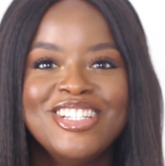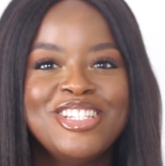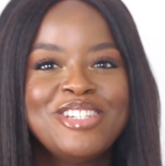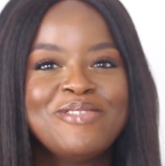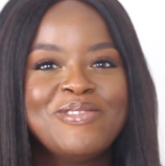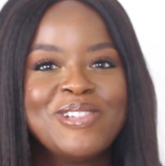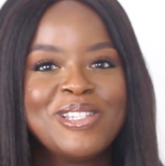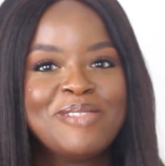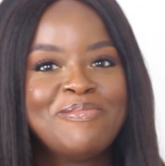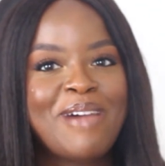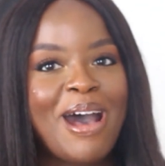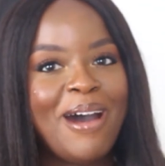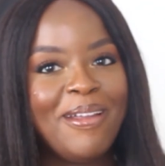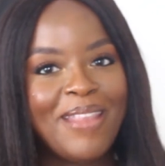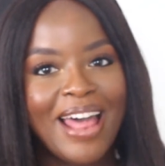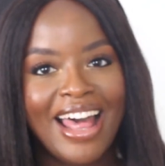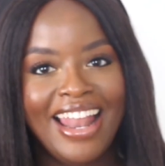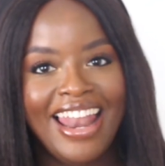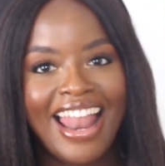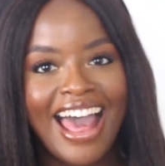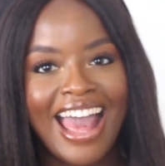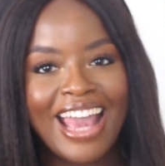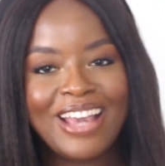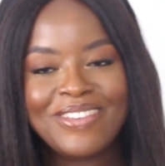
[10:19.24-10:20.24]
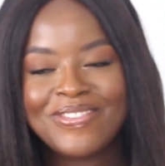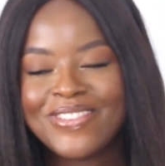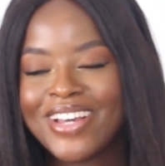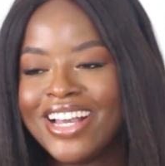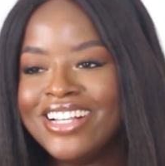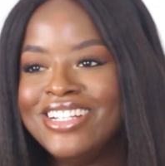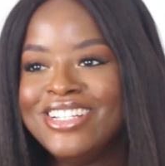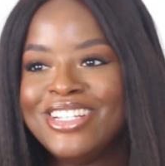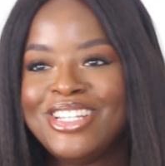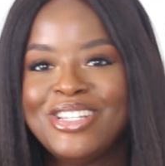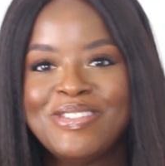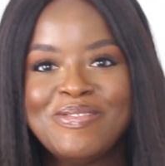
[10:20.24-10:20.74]
She was about that life,
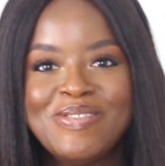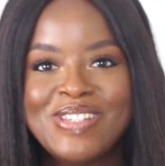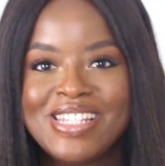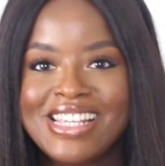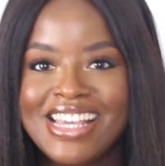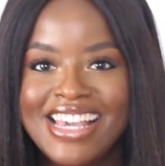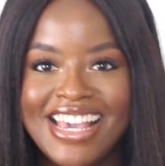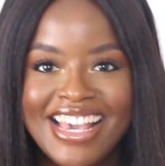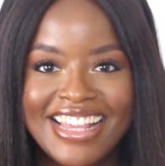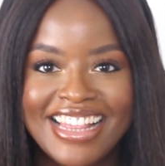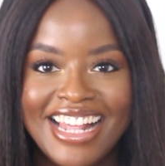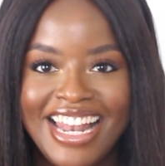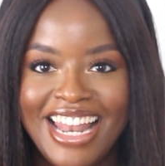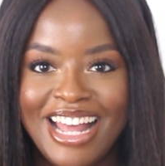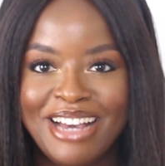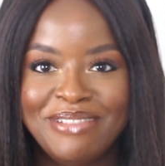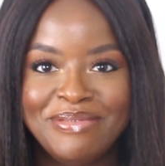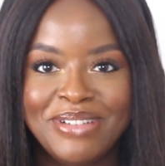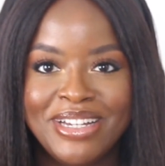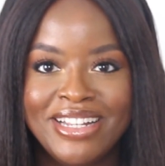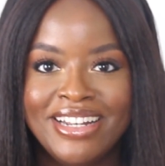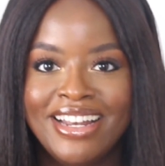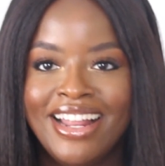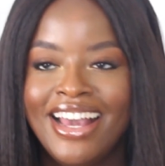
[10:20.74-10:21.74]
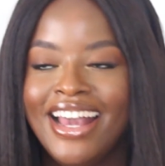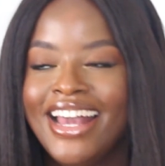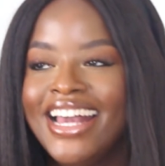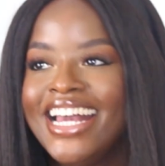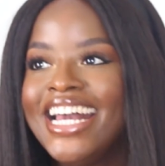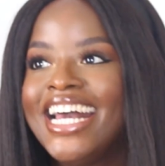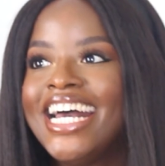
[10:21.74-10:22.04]
and she was eating the lemon.